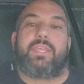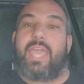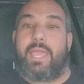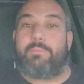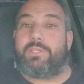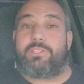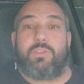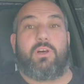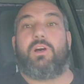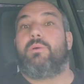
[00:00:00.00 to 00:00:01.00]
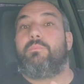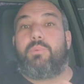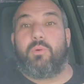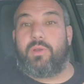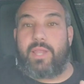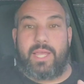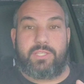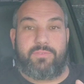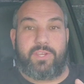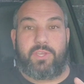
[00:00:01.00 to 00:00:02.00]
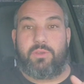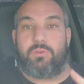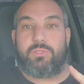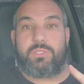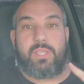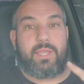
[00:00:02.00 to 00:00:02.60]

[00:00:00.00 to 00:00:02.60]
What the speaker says: Cam install, ported heads videos.